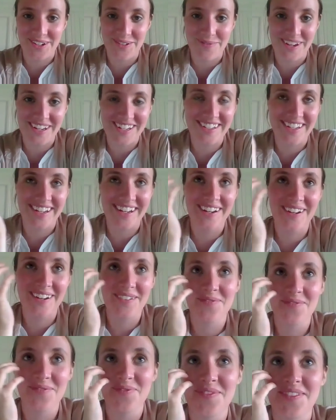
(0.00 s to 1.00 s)
are
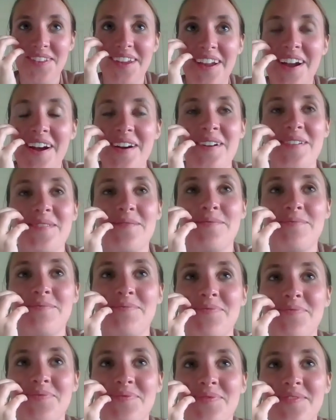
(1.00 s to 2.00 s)
amazing.
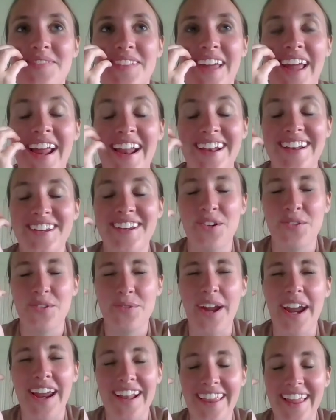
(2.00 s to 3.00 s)
And you're
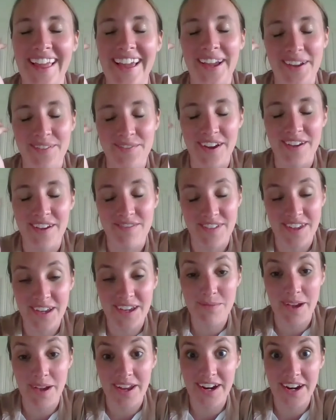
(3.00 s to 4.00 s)
right. Like if I think
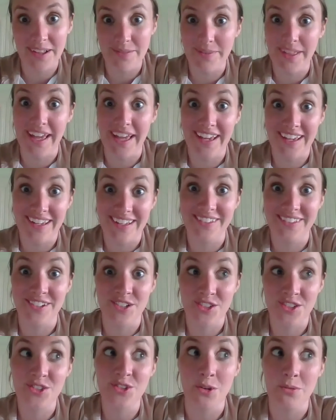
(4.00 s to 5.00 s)
about it, I'm like, well,
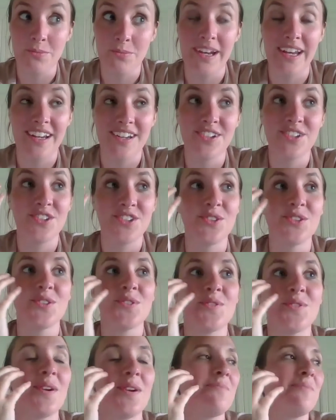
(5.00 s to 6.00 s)
there's so many to
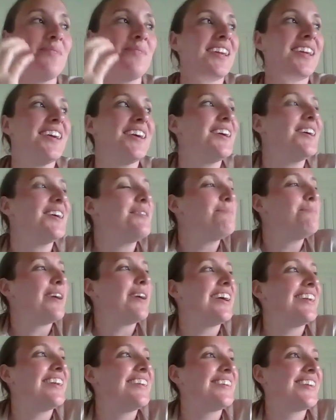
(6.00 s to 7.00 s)
choose from.
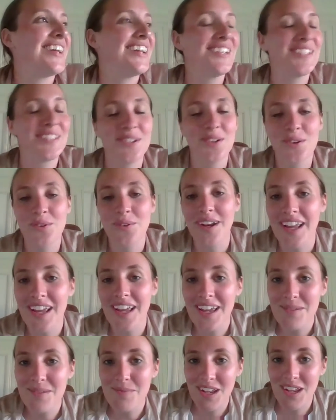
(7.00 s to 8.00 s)
But okay, so when
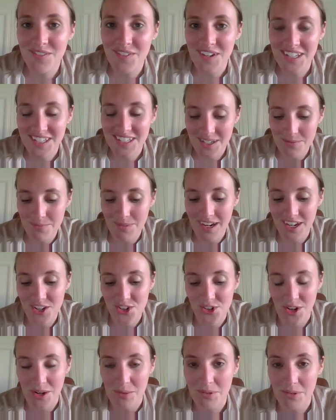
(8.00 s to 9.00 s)
I manifested my
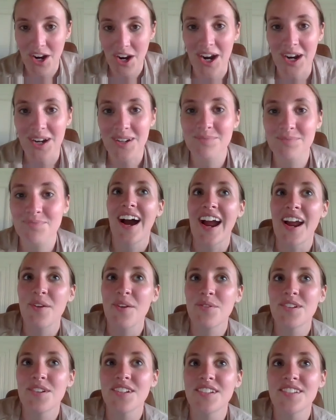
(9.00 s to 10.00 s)
dream car, I
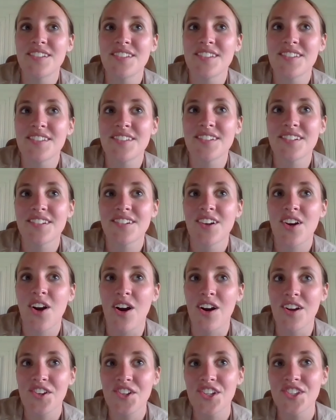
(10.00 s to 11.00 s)
was
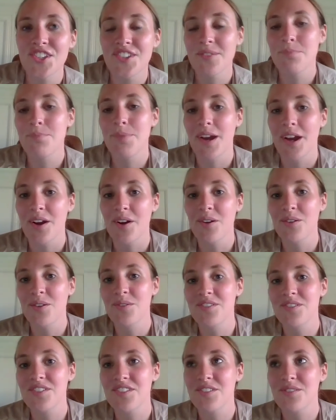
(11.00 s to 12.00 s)
conscious
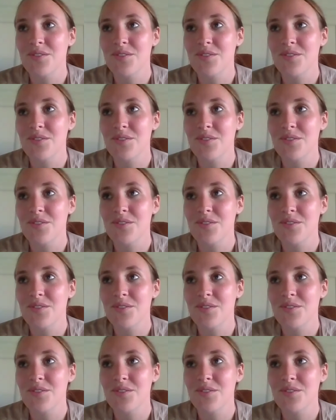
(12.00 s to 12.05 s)
about